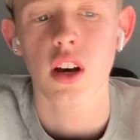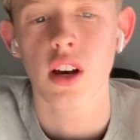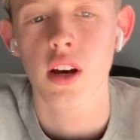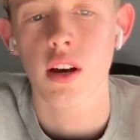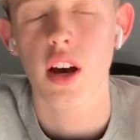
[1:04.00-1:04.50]

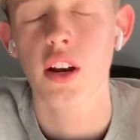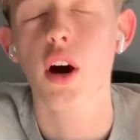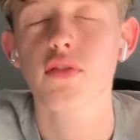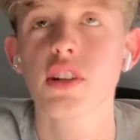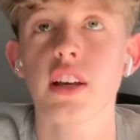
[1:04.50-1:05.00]
an
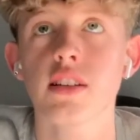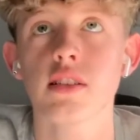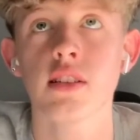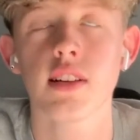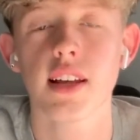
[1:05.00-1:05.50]
off
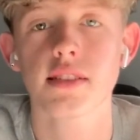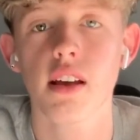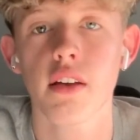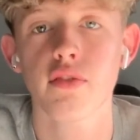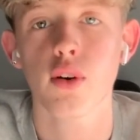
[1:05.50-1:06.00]
season, let's
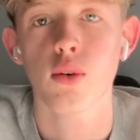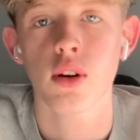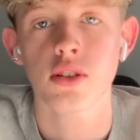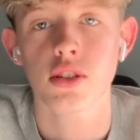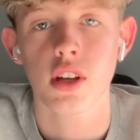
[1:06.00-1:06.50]
say, for
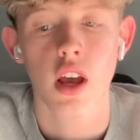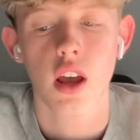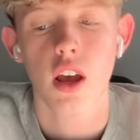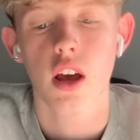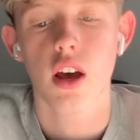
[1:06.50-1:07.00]
us
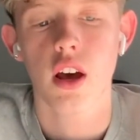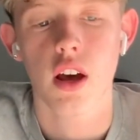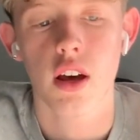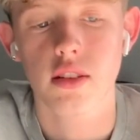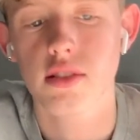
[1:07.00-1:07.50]

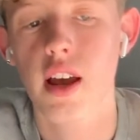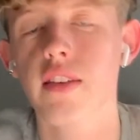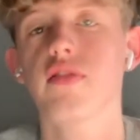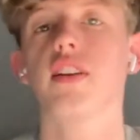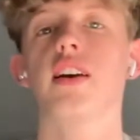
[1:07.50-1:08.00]

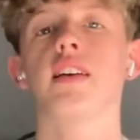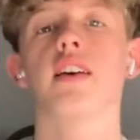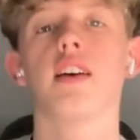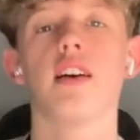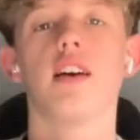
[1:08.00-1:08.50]
safely,
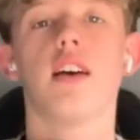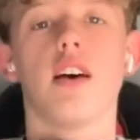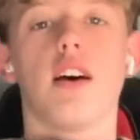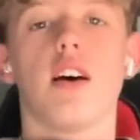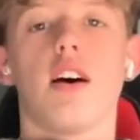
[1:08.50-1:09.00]

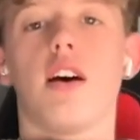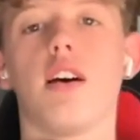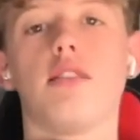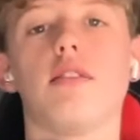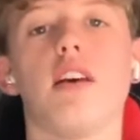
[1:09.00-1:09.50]

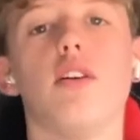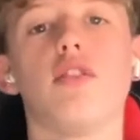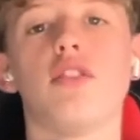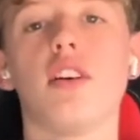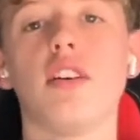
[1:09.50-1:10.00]
and see another
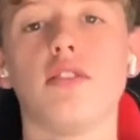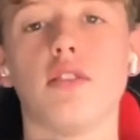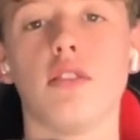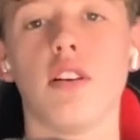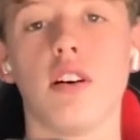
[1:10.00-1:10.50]

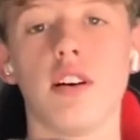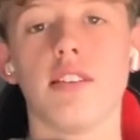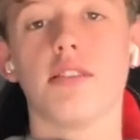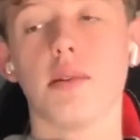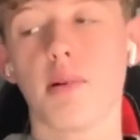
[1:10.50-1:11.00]
season
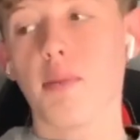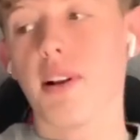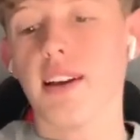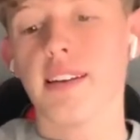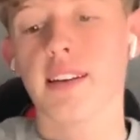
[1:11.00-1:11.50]
into the Premier
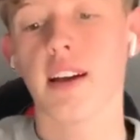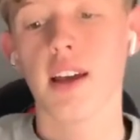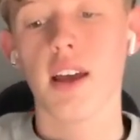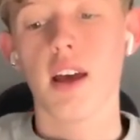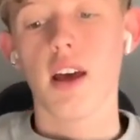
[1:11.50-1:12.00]
League.
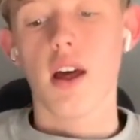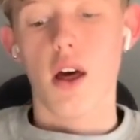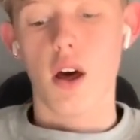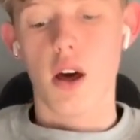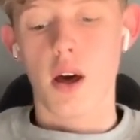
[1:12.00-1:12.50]

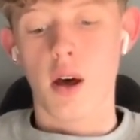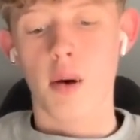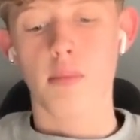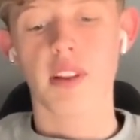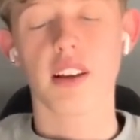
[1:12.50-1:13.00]
But
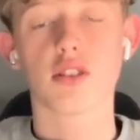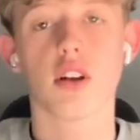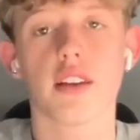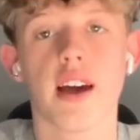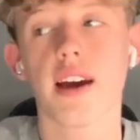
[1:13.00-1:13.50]
that's not
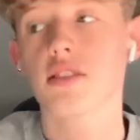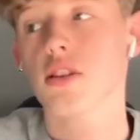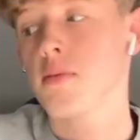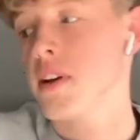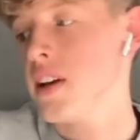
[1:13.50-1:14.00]
the case at
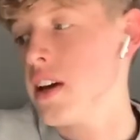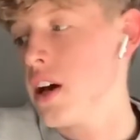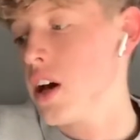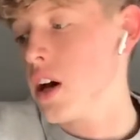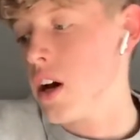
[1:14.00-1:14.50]
the minute.
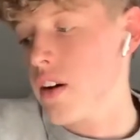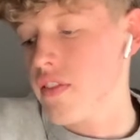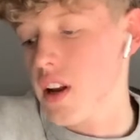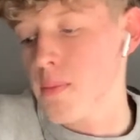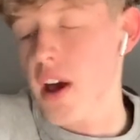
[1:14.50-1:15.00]
I
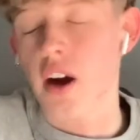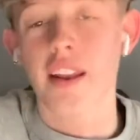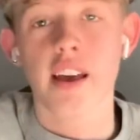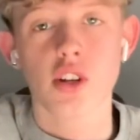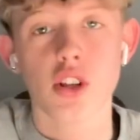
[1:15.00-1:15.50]
feel a bit on
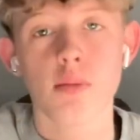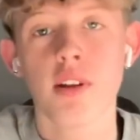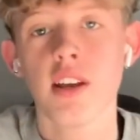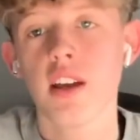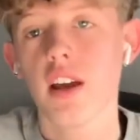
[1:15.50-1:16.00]
edge at the
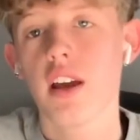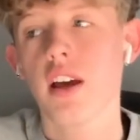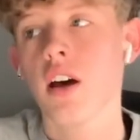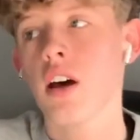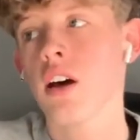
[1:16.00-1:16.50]
minute.
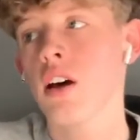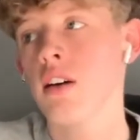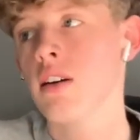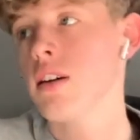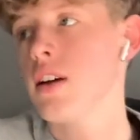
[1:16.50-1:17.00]

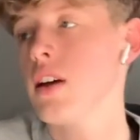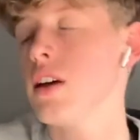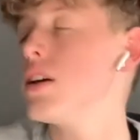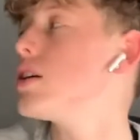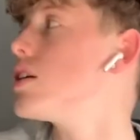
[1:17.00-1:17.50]

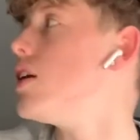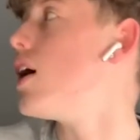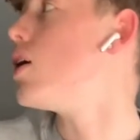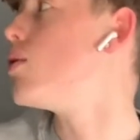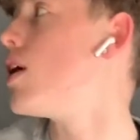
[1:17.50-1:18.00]
You
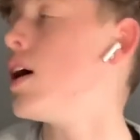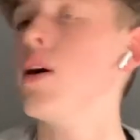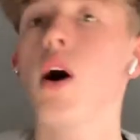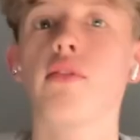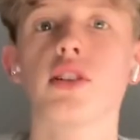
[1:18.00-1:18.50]

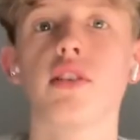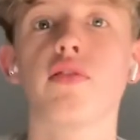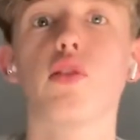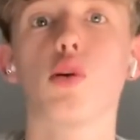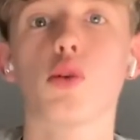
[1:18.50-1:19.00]
know, obviously
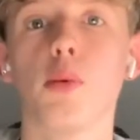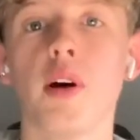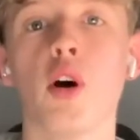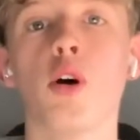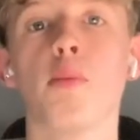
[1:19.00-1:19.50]
Fulham
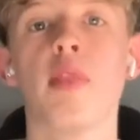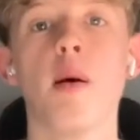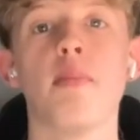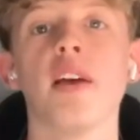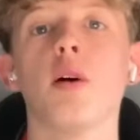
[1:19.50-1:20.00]
coming up, they're
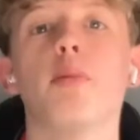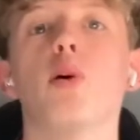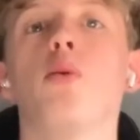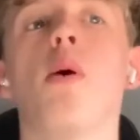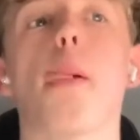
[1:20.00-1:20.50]

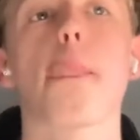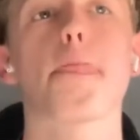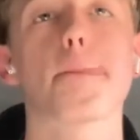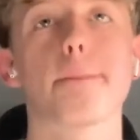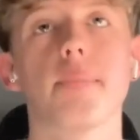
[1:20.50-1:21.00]
beatable.
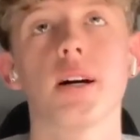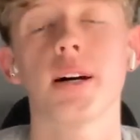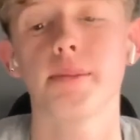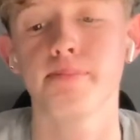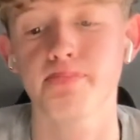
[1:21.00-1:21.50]

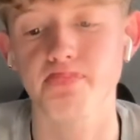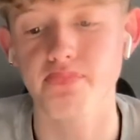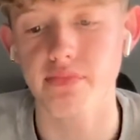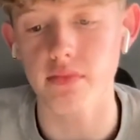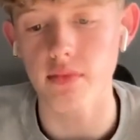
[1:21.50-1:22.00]

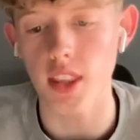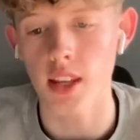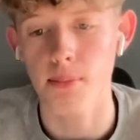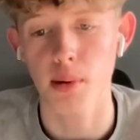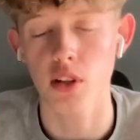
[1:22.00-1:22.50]

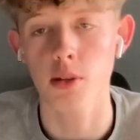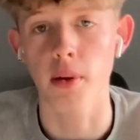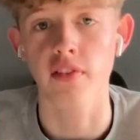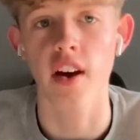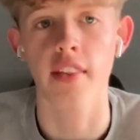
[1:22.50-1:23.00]
But to be
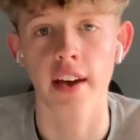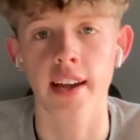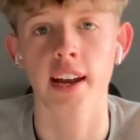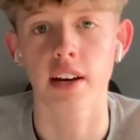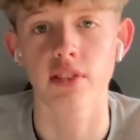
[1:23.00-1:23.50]
fair, they
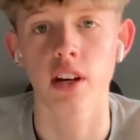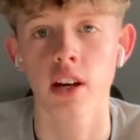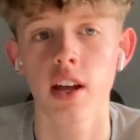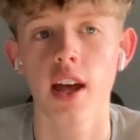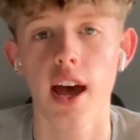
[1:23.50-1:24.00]
can have
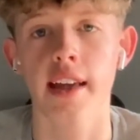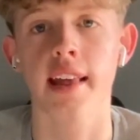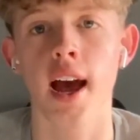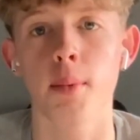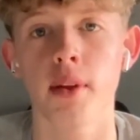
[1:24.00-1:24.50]
a
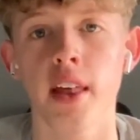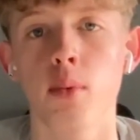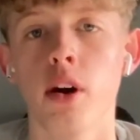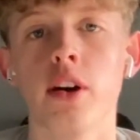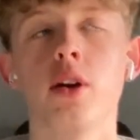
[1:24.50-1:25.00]
game when they
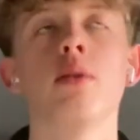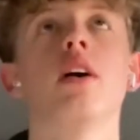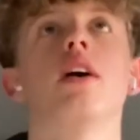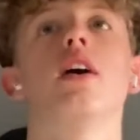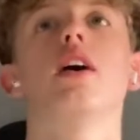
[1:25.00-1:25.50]
want to.
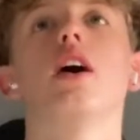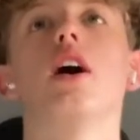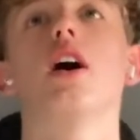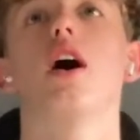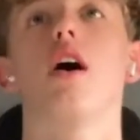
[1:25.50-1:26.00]

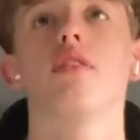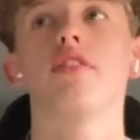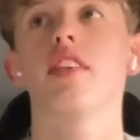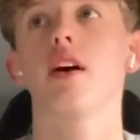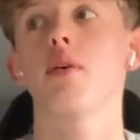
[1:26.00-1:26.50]
I
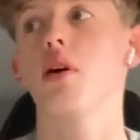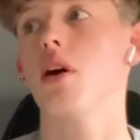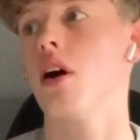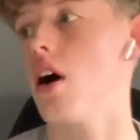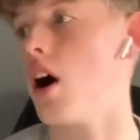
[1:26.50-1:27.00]
think they're
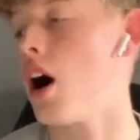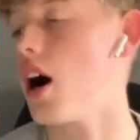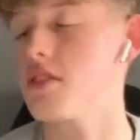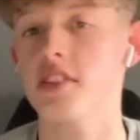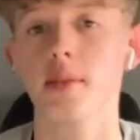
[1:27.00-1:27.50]
a
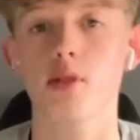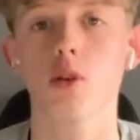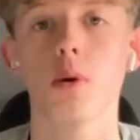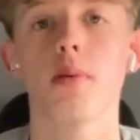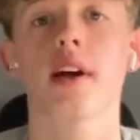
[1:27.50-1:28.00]
hard team to
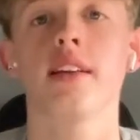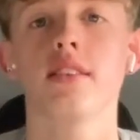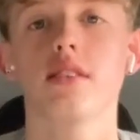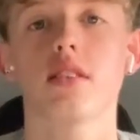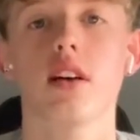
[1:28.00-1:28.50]
come up
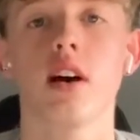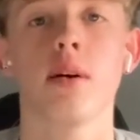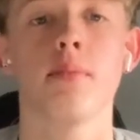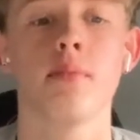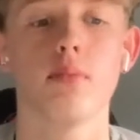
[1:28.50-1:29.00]
against
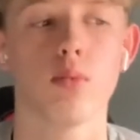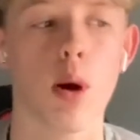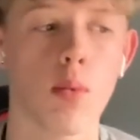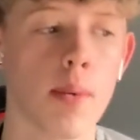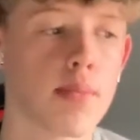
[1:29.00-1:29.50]

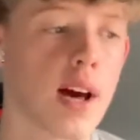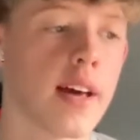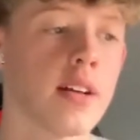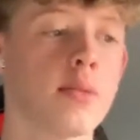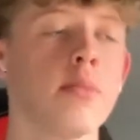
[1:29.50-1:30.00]
when
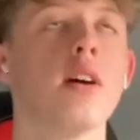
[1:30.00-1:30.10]
playing them.